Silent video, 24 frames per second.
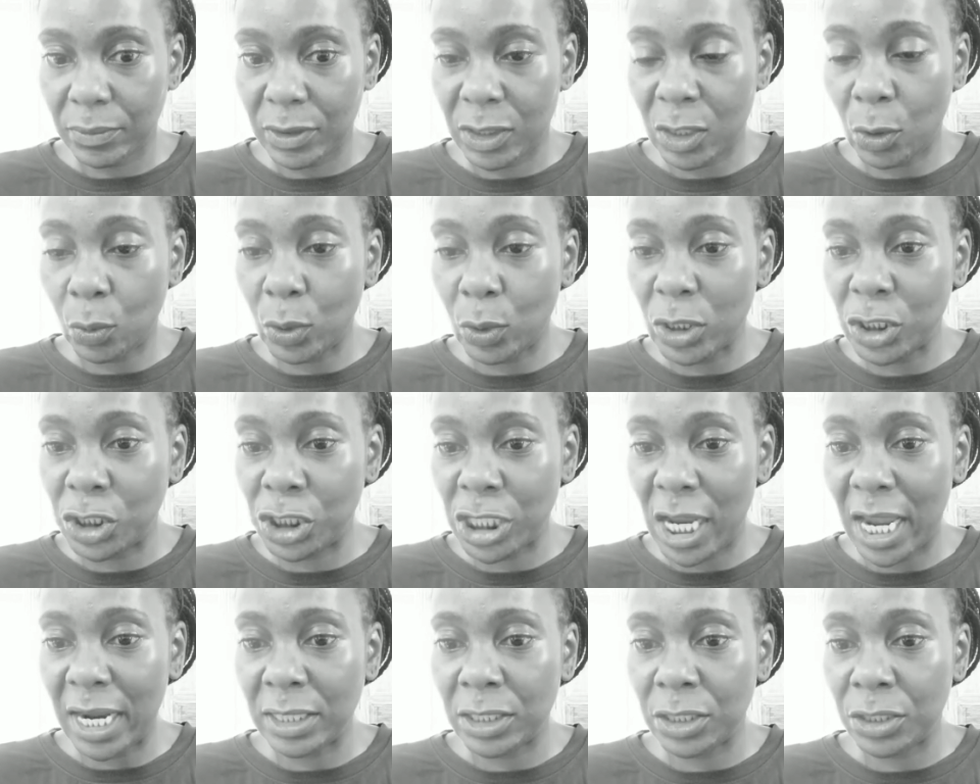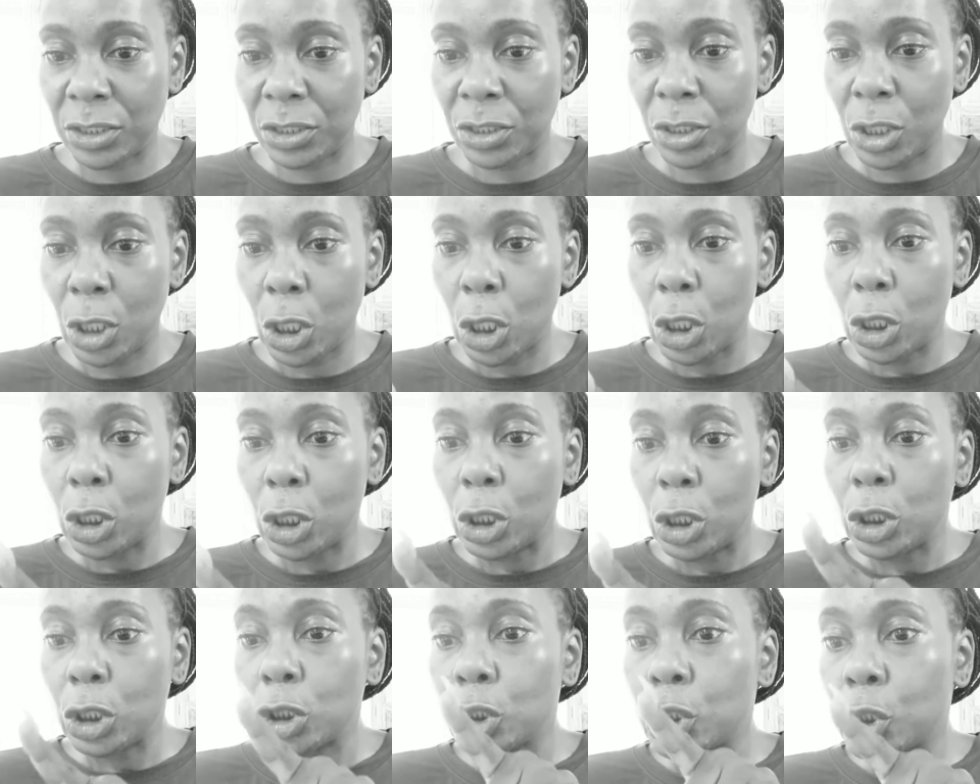the rejector,
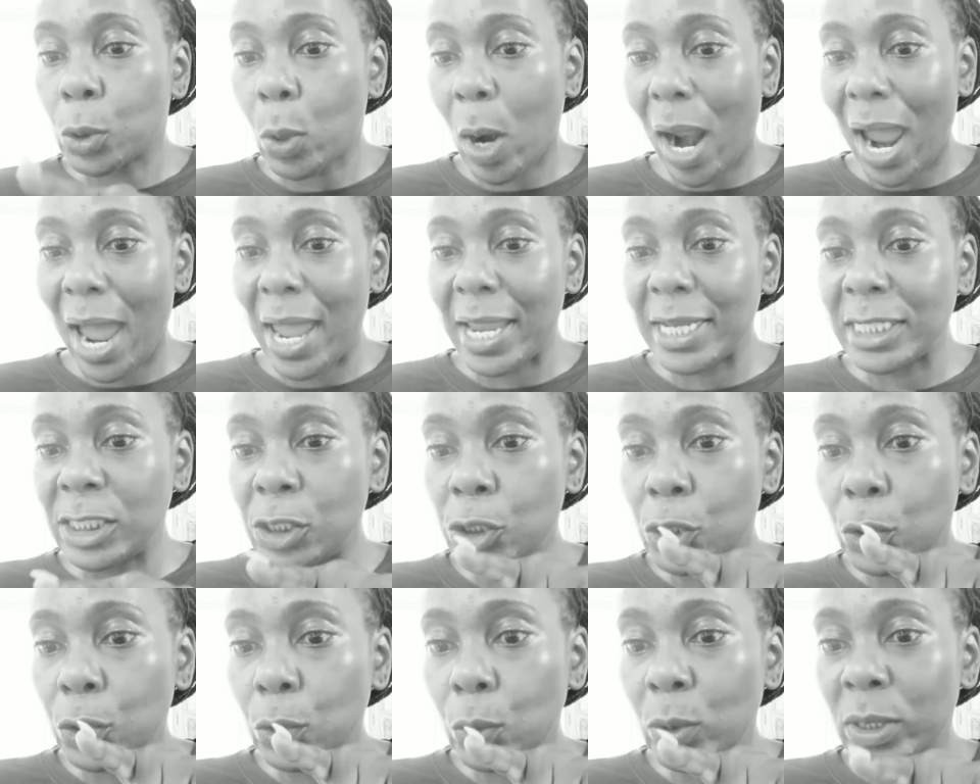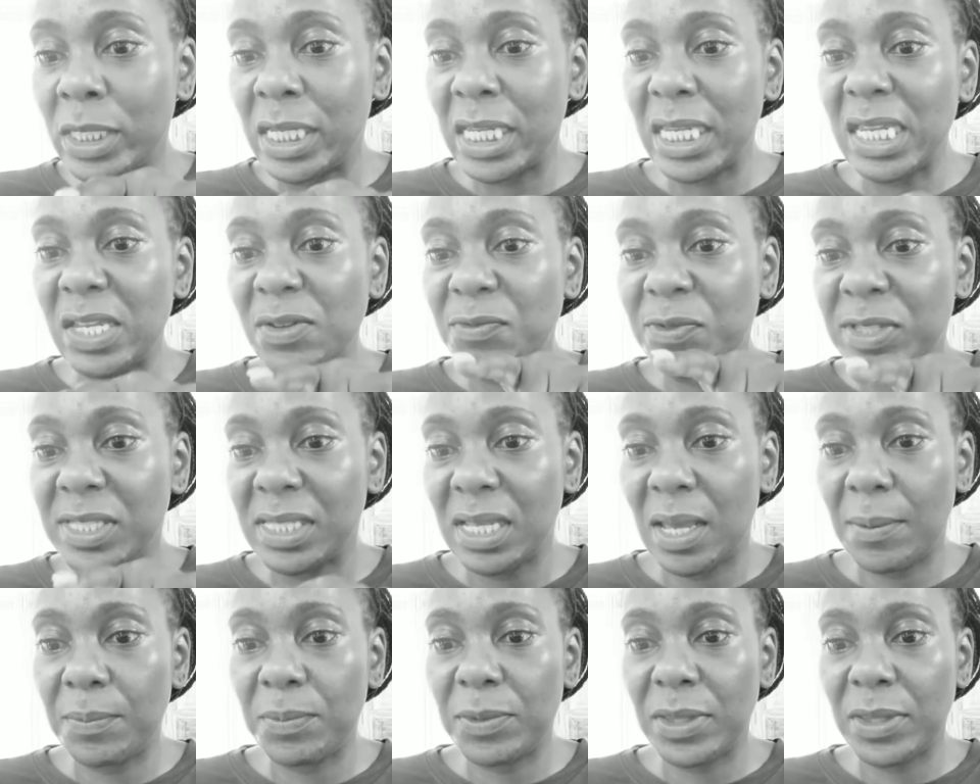tried to give
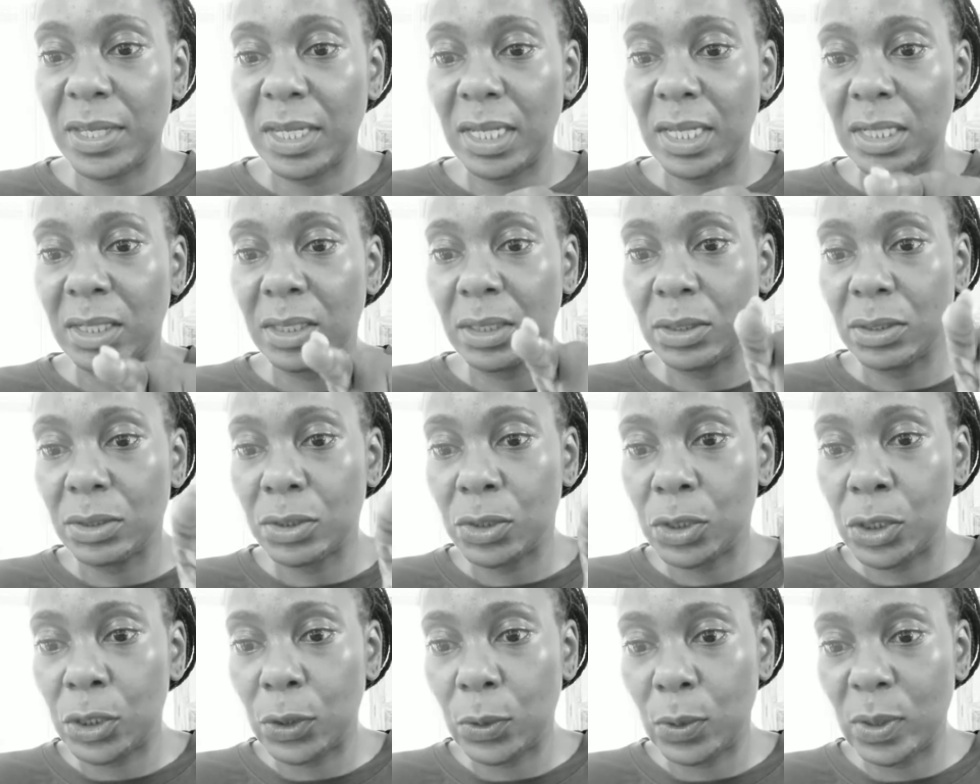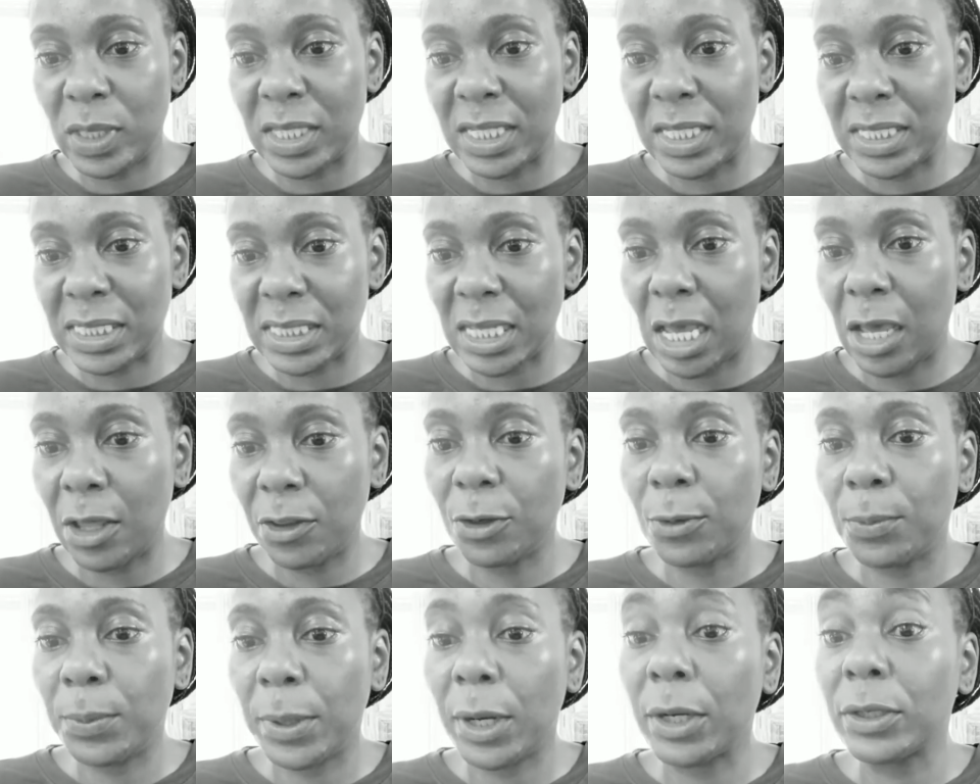something to this
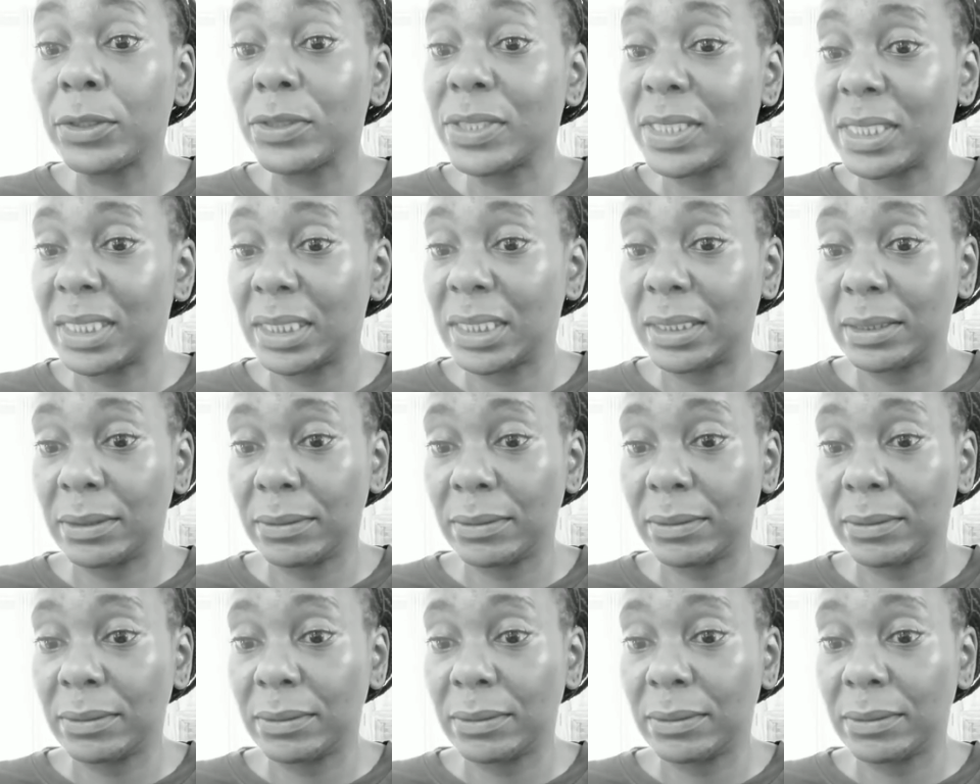other person.